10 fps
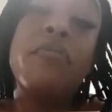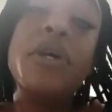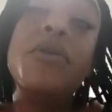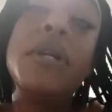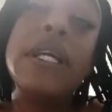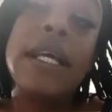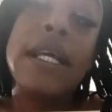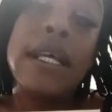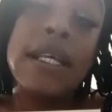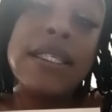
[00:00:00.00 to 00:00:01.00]
beauty
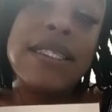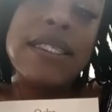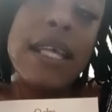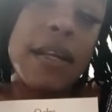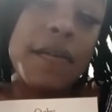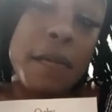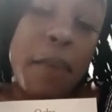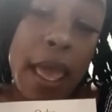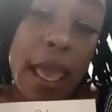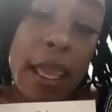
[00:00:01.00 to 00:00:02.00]
in it instead of the
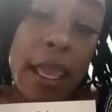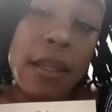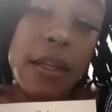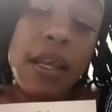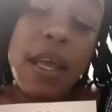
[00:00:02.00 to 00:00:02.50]
pain,